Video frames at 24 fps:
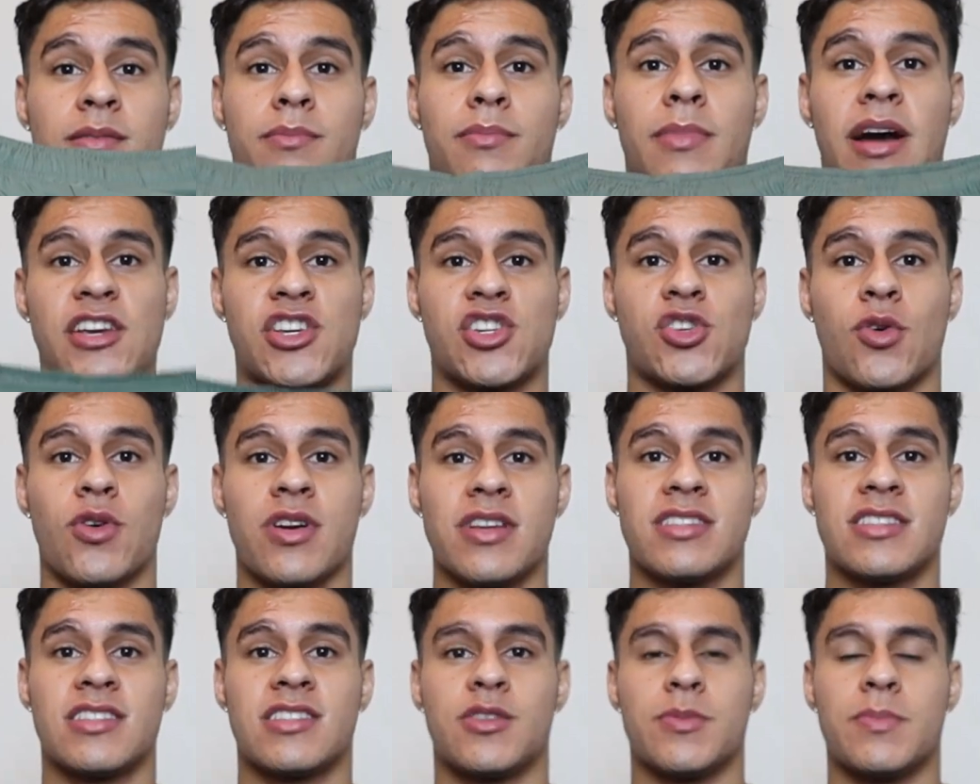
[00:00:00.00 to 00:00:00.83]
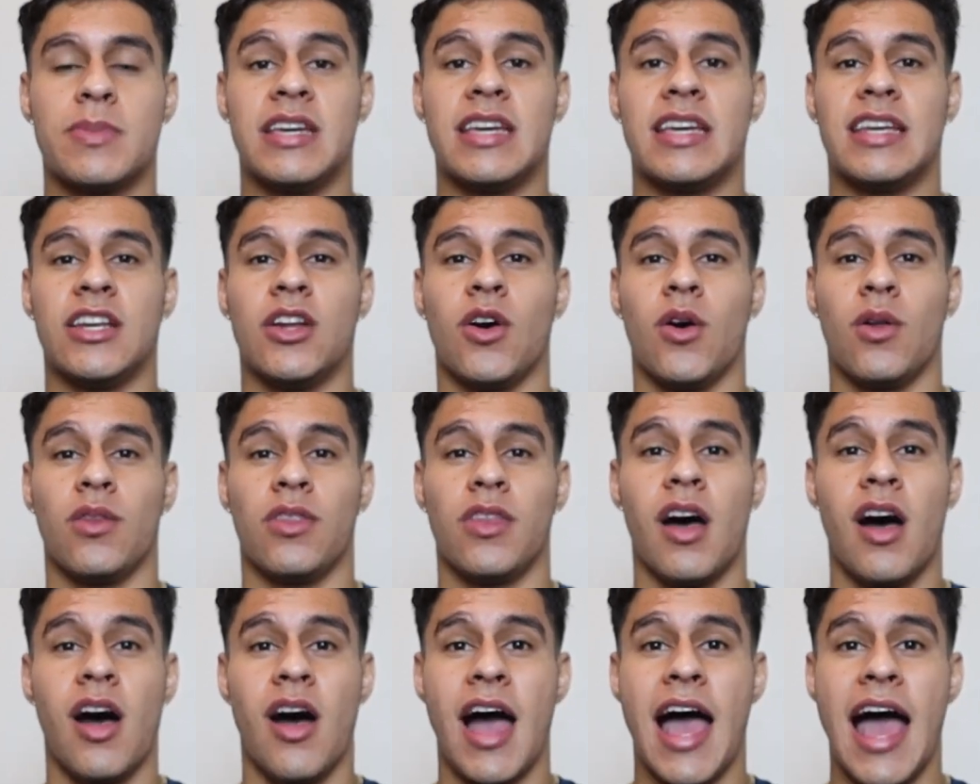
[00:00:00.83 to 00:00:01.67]
my shorts to be, you know,
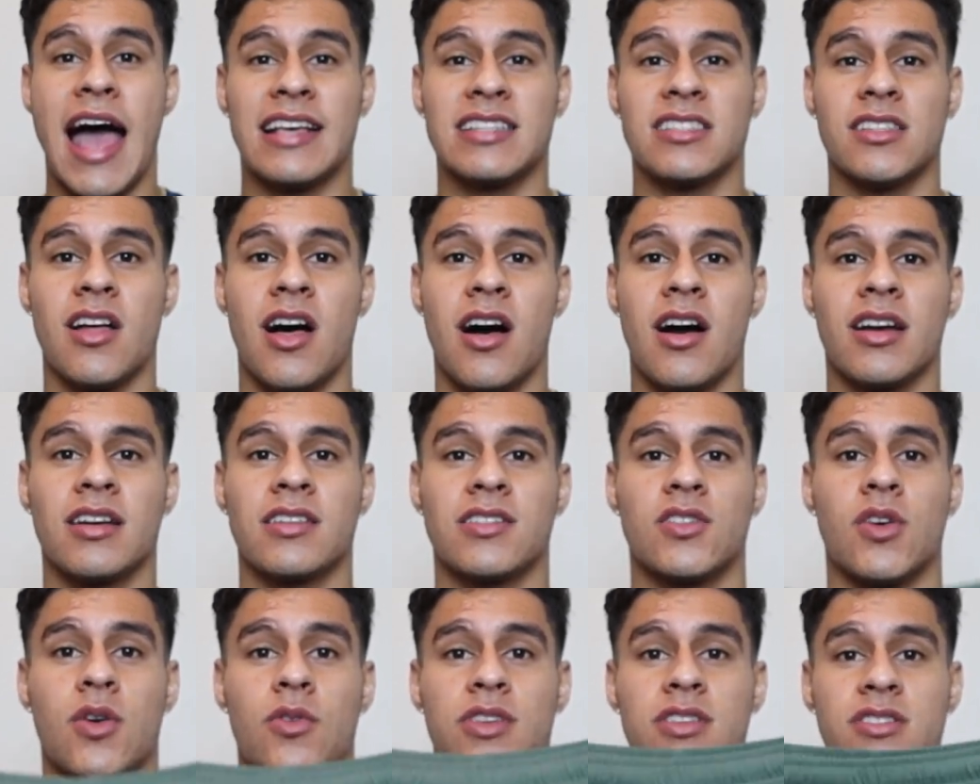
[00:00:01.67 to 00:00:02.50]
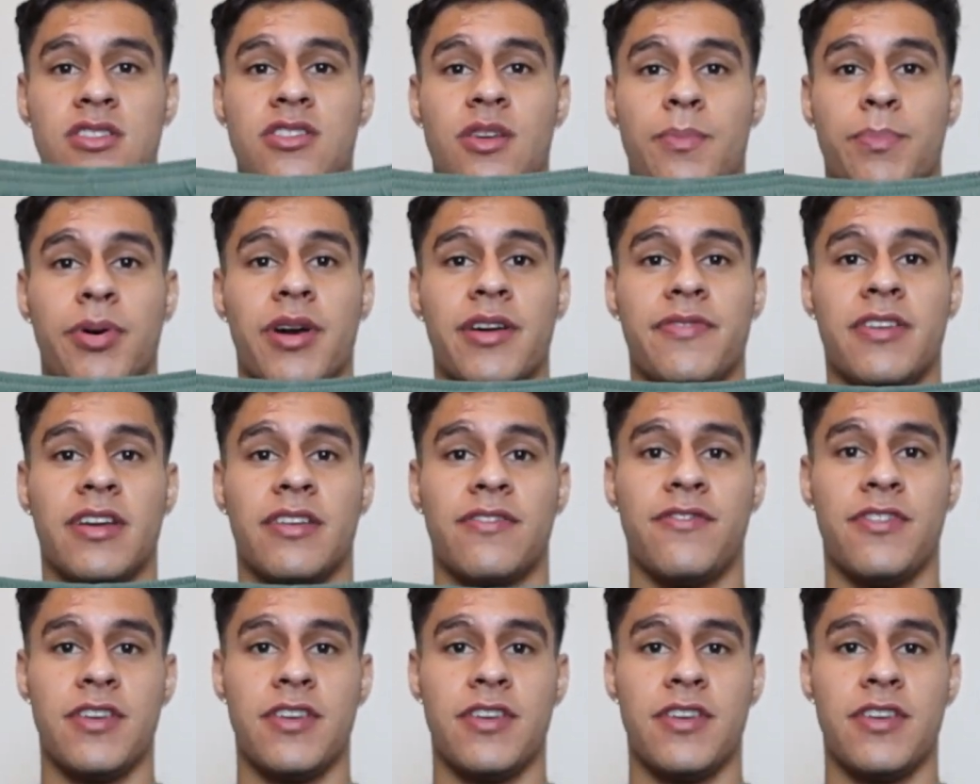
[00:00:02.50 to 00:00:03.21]
not as long, so these are the perfect